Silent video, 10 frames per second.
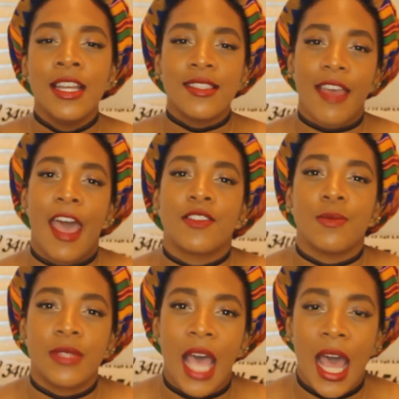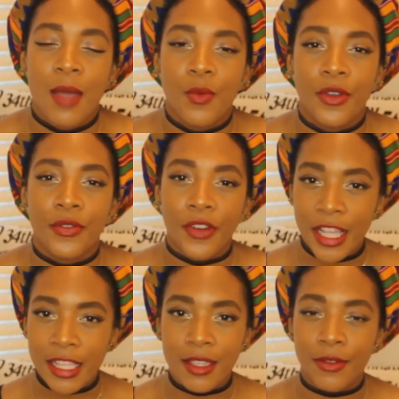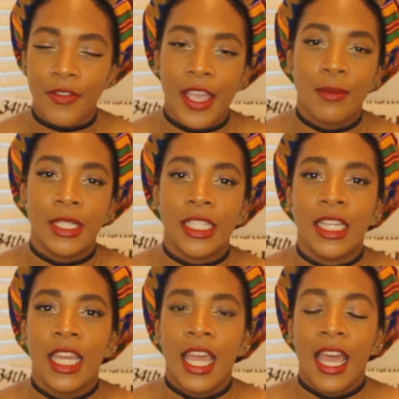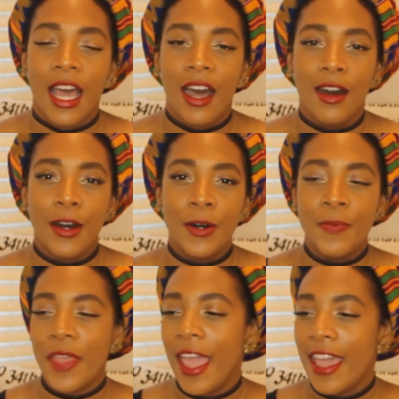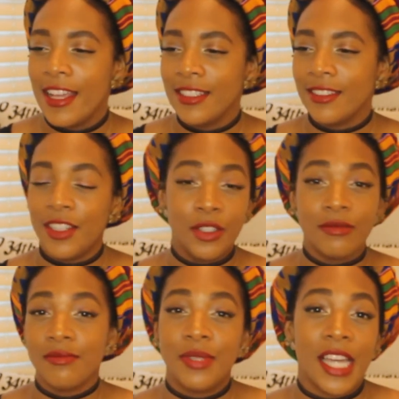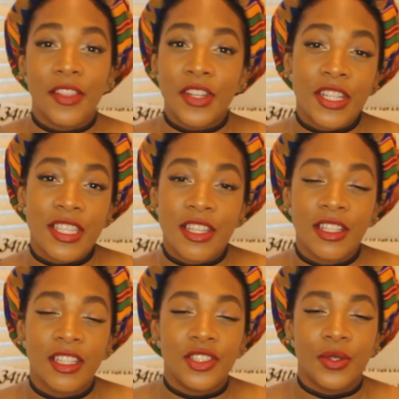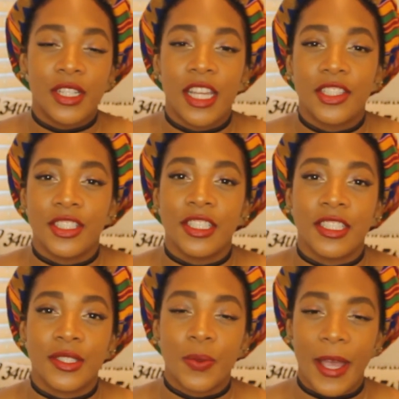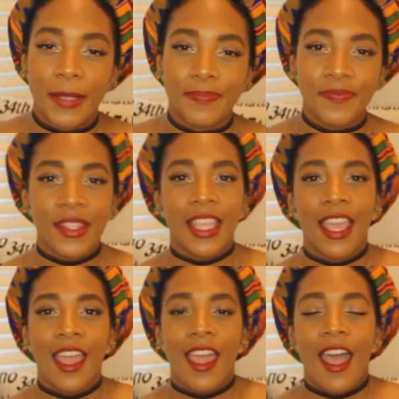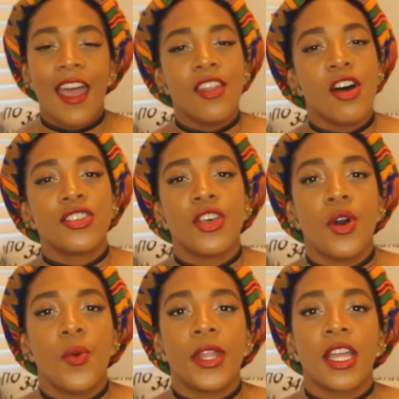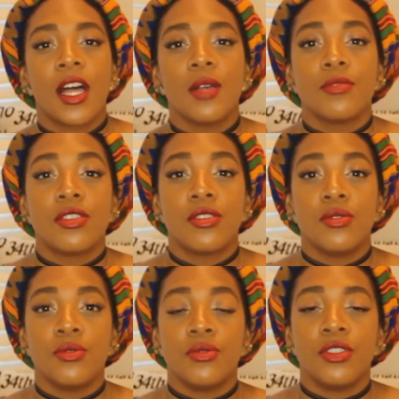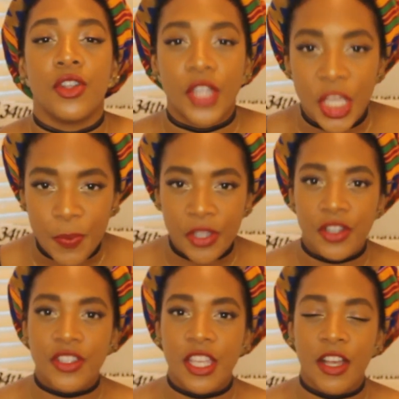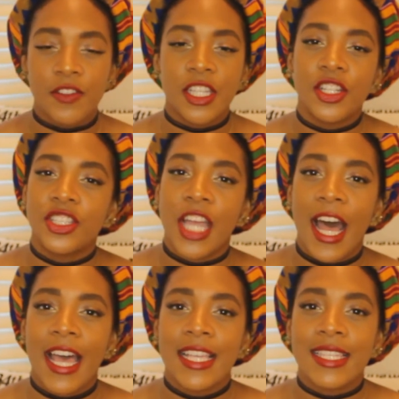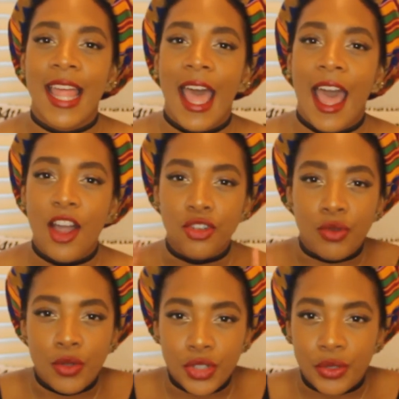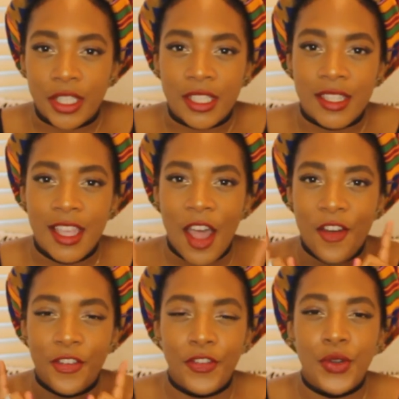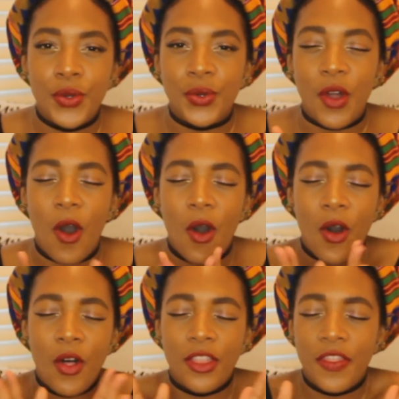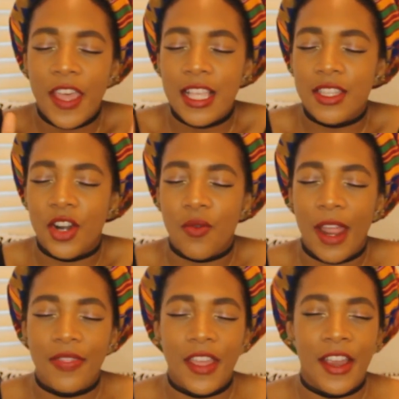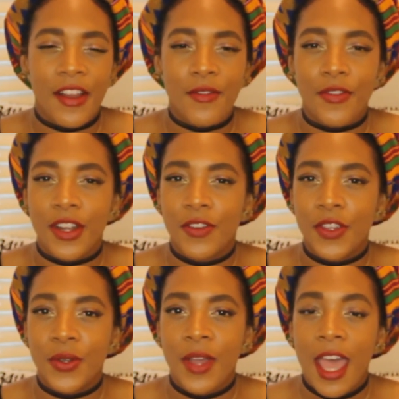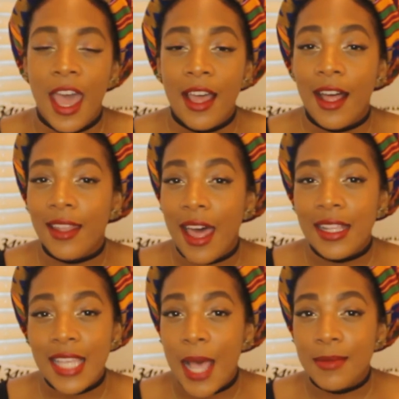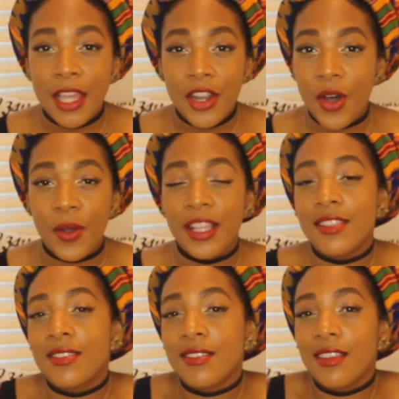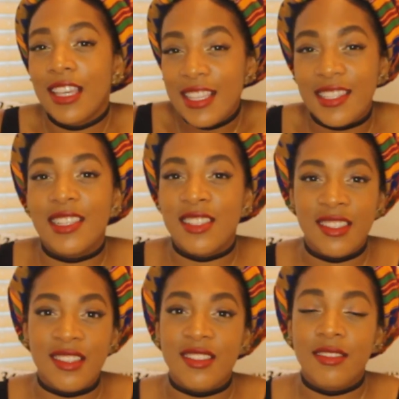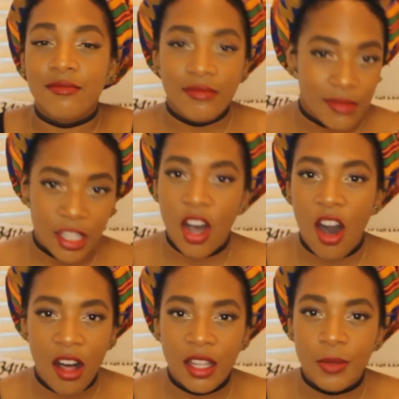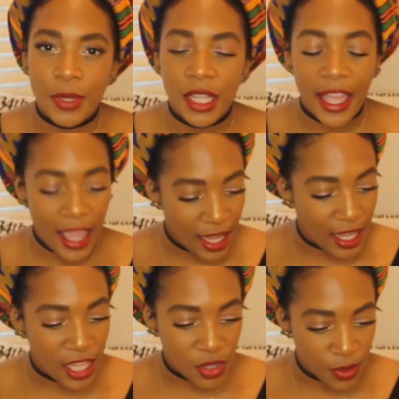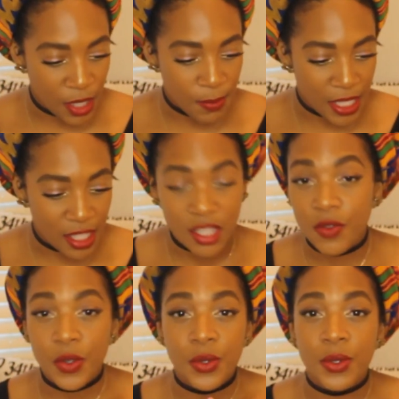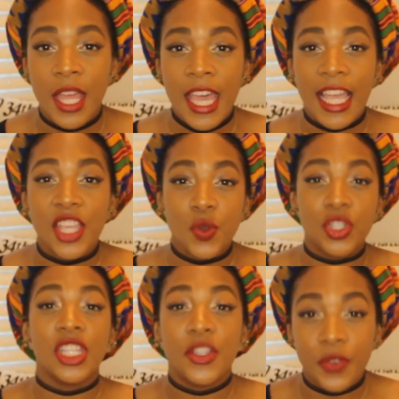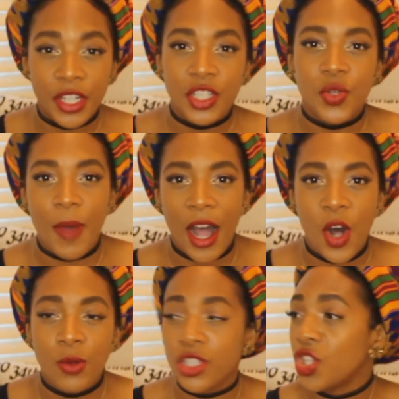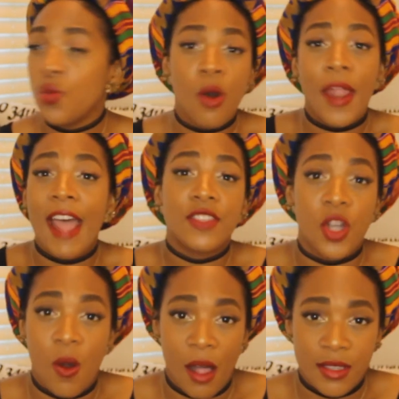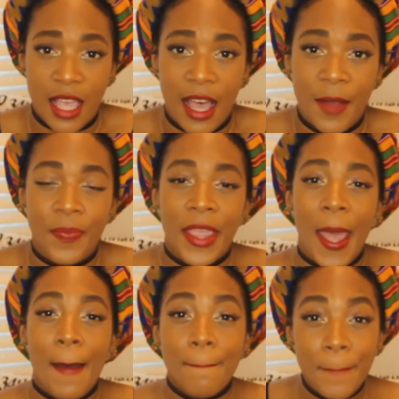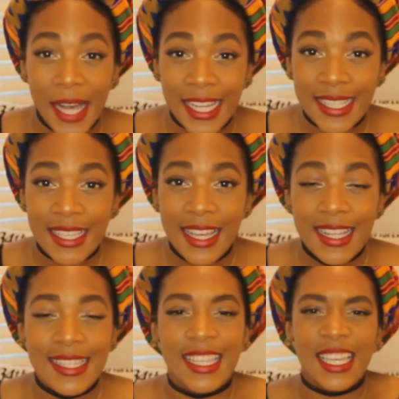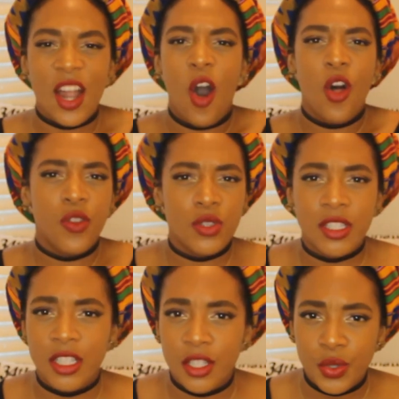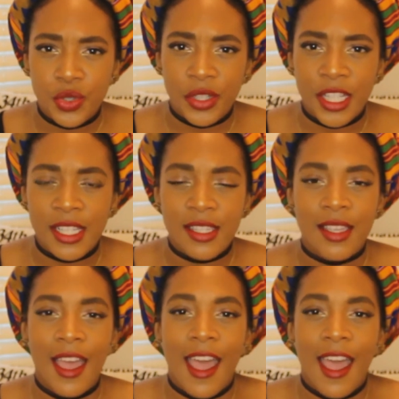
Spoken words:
to have some time with friends and family, and be out there to still enjoy nature in its way. And also when it comes to keeping yourselves energized, groceries, food, all the things that are right there in front of you. A lot of times I know it's easy to just call and be like, hey, can you get me this food? Can you deliver it to my home? So you won't have to go outside. But to get all those good nutrients,